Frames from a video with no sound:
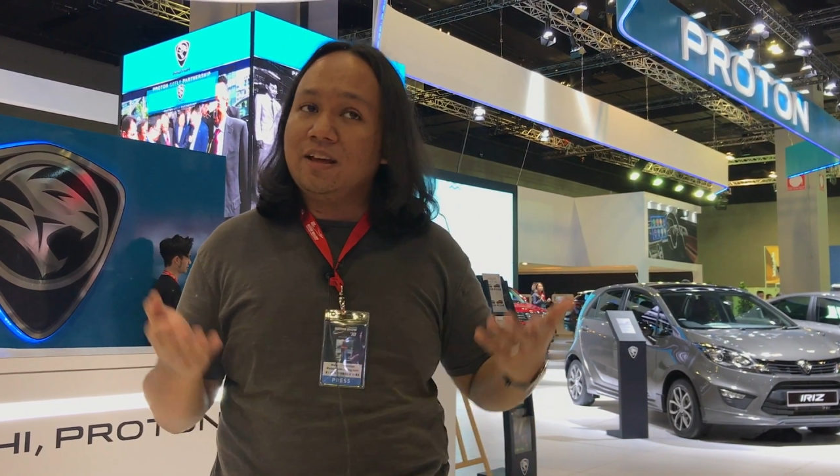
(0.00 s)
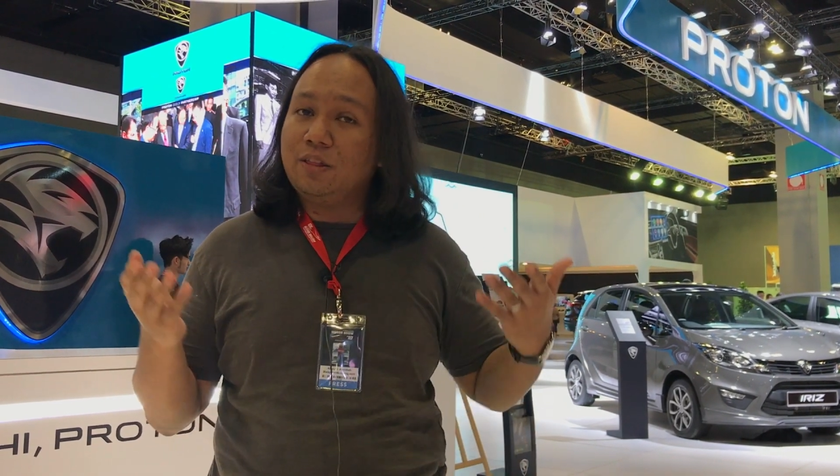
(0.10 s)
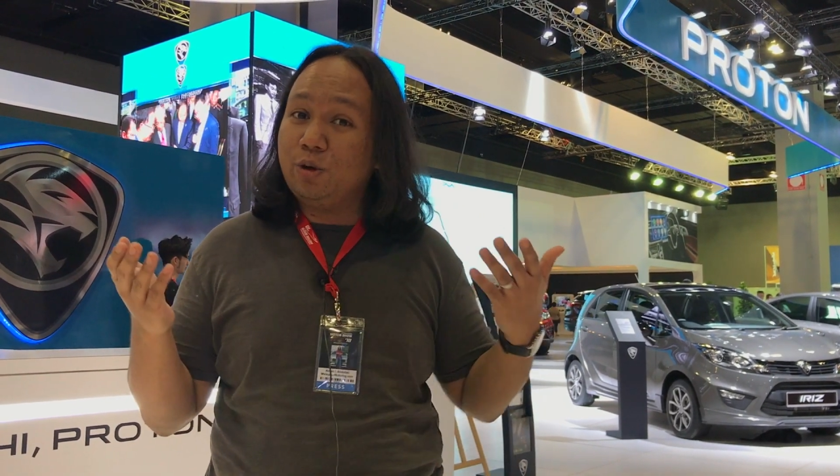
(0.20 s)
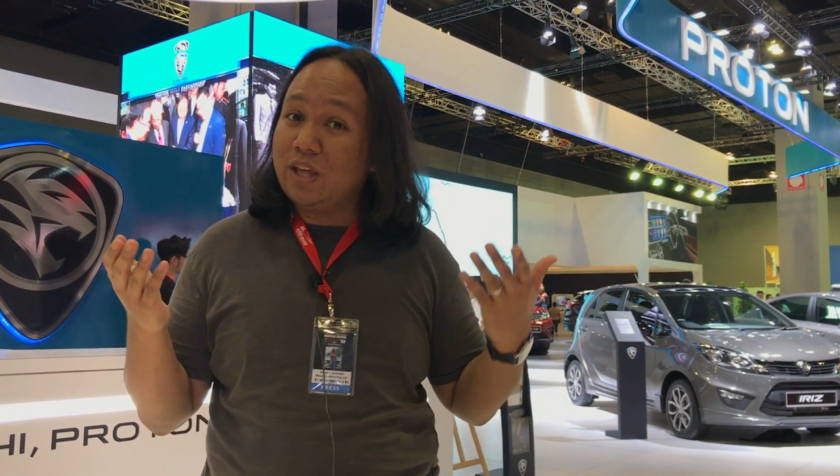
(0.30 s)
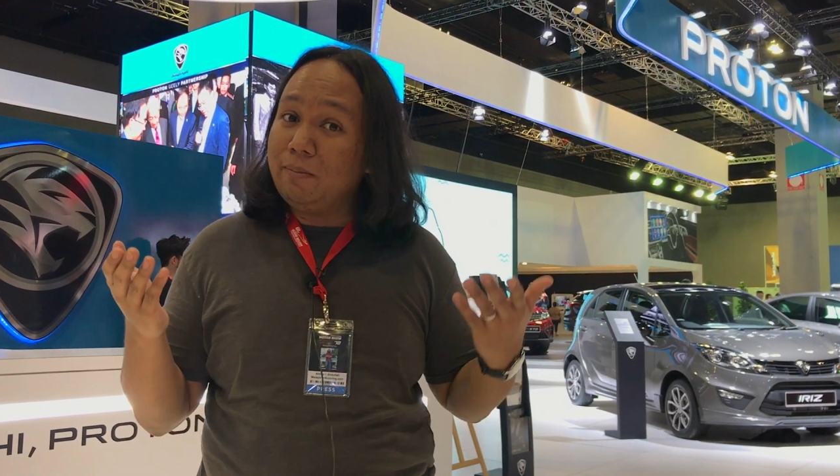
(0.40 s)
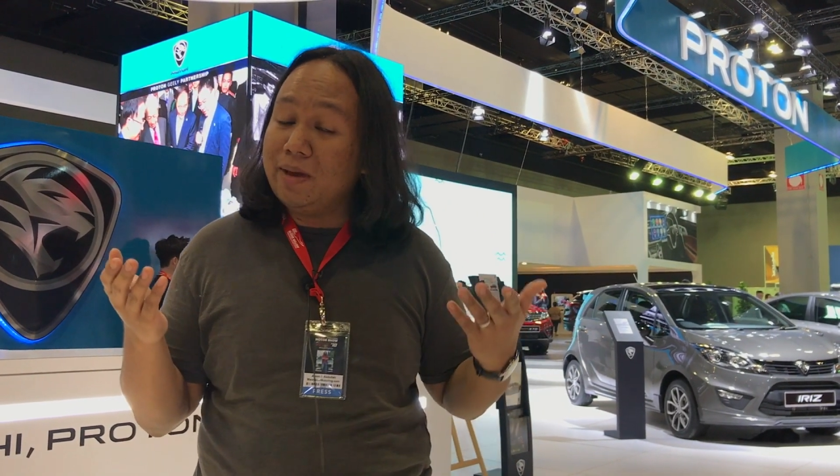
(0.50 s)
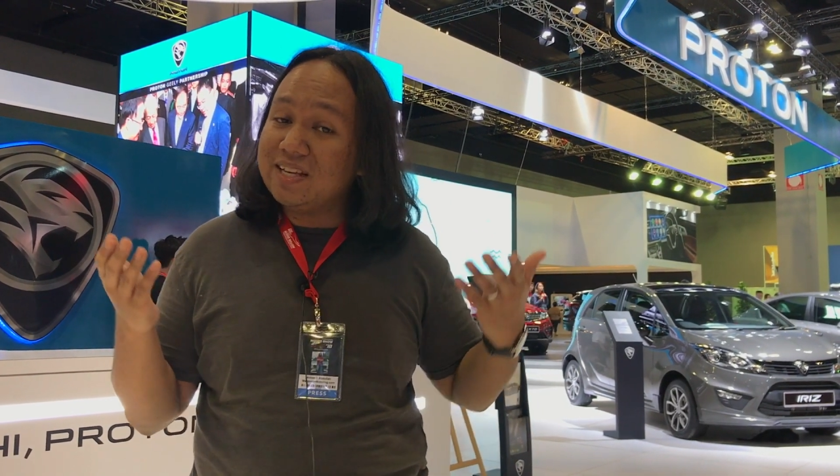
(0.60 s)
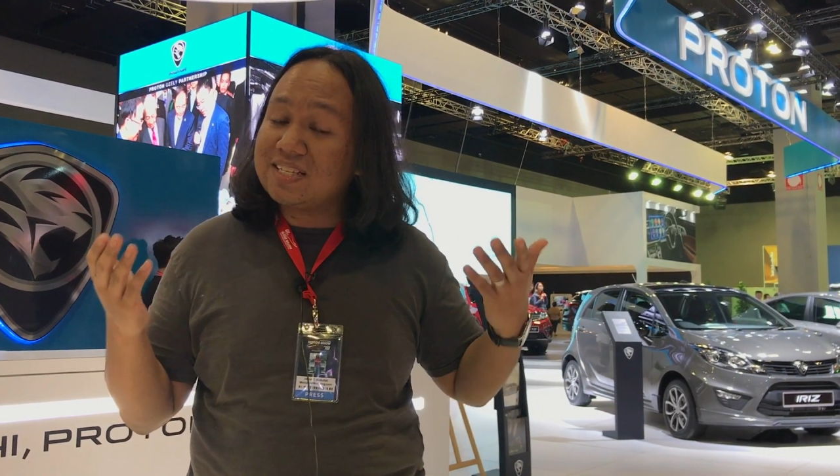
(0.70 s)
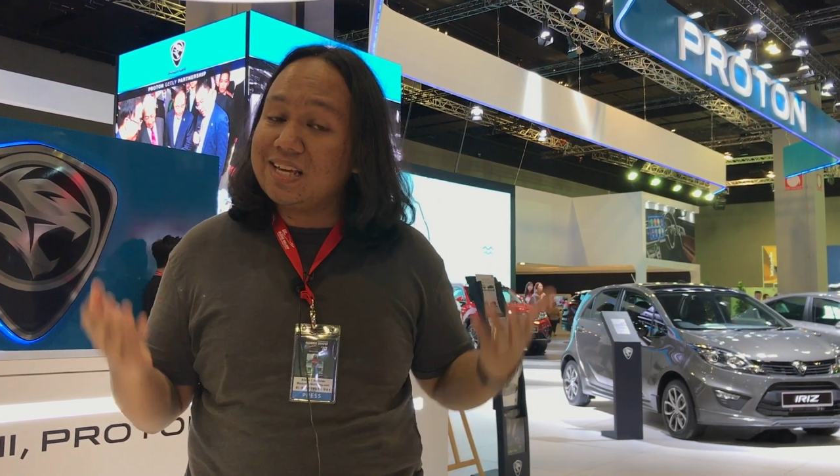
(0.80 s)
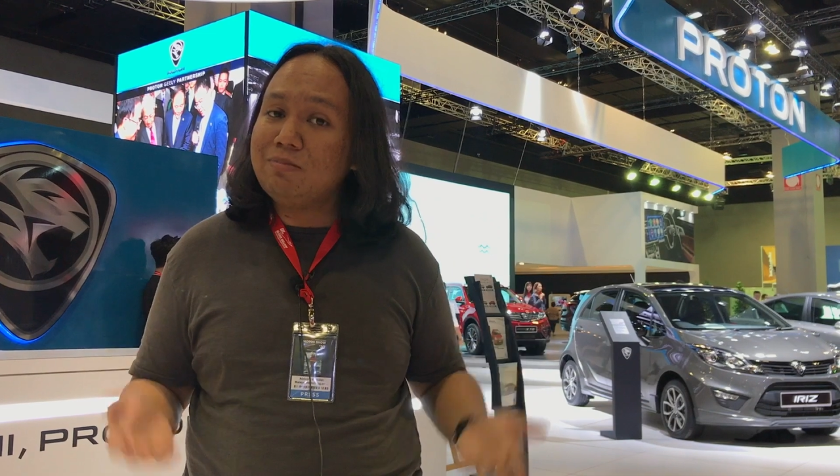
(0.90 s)
though they may
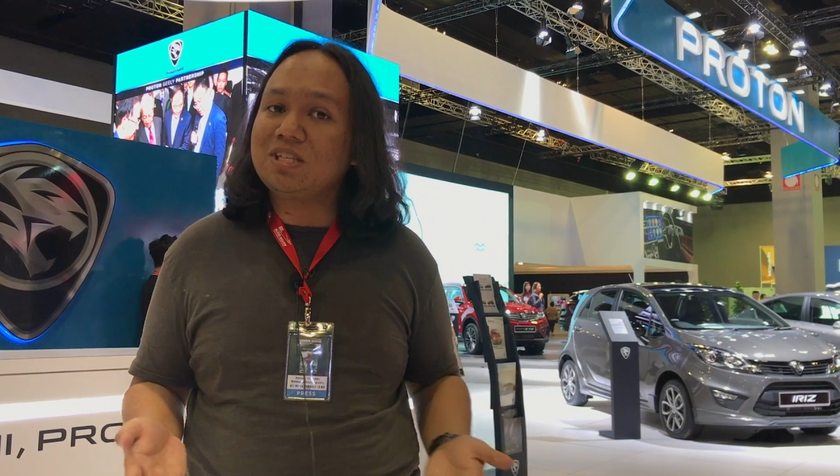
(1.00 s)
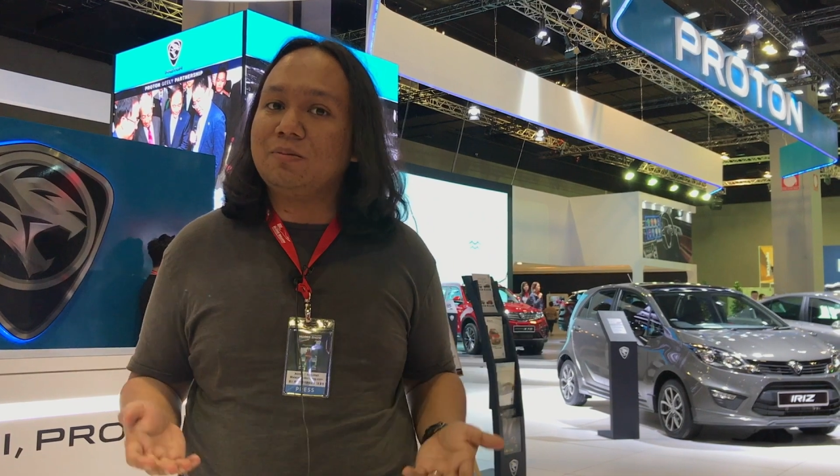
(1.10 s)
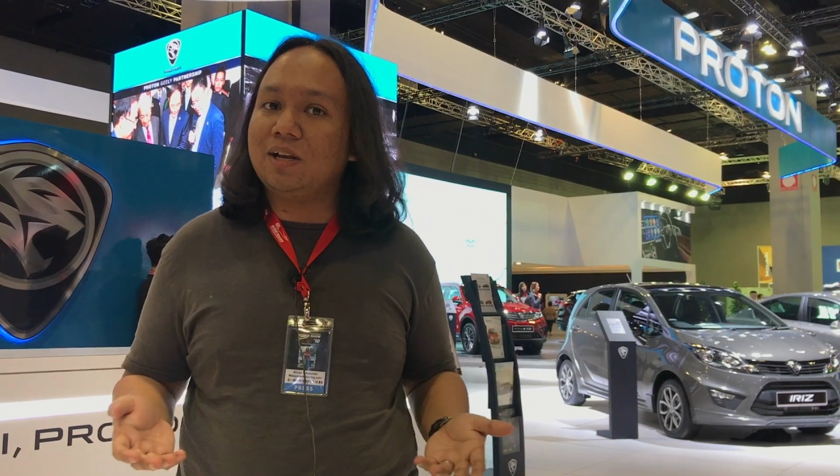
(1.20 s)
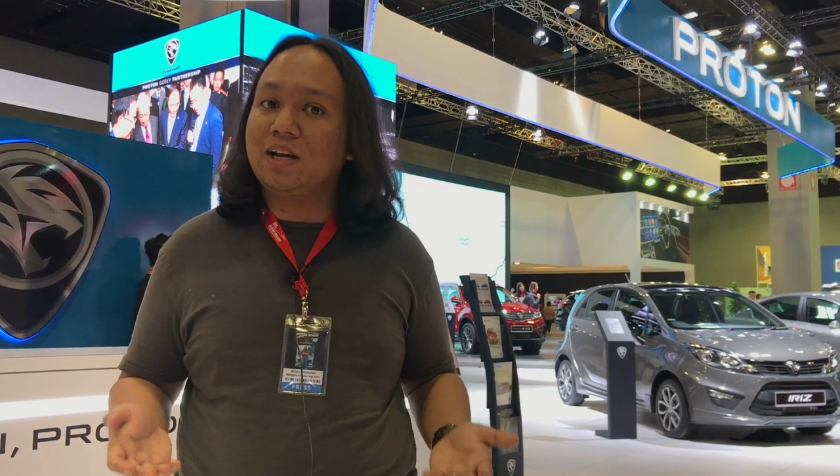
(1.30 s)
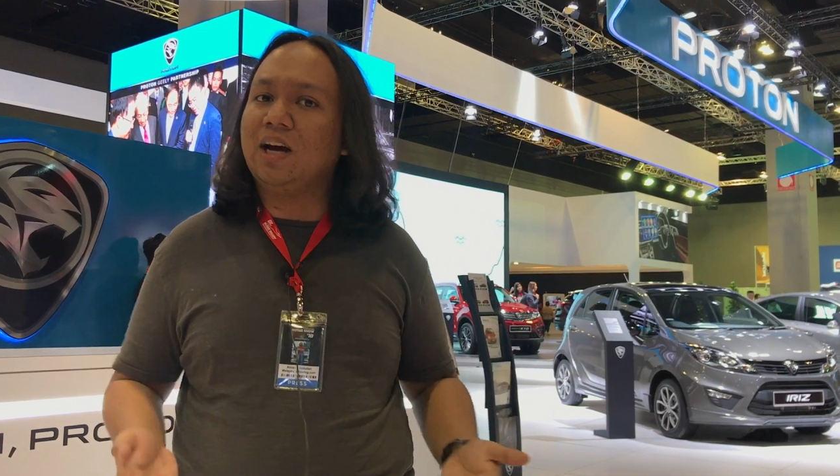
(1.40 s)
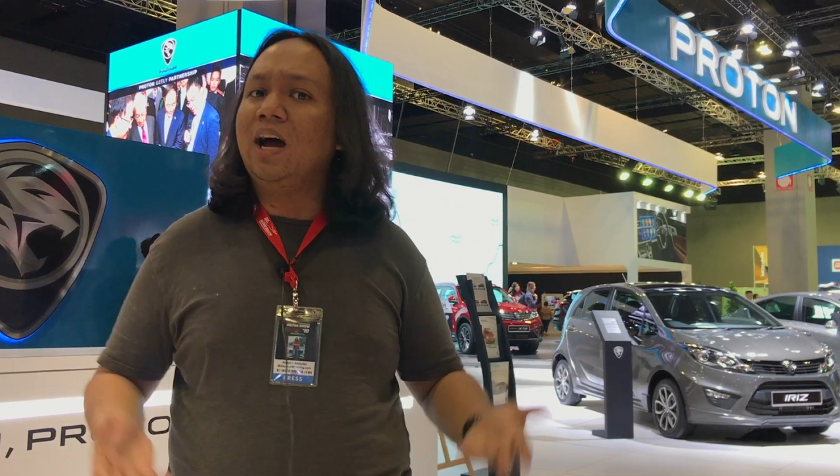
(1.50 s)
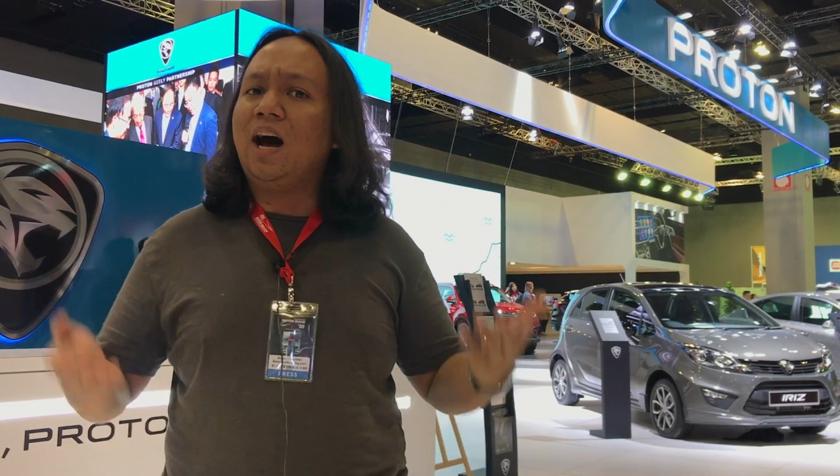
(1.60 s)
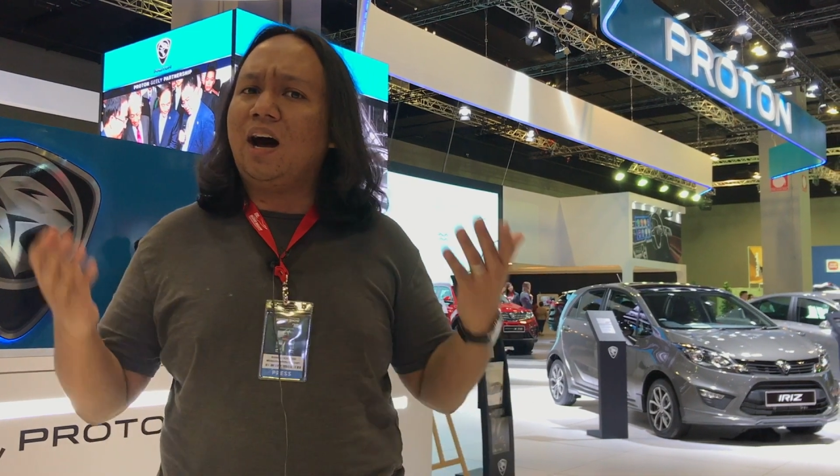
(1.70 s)
seem similar,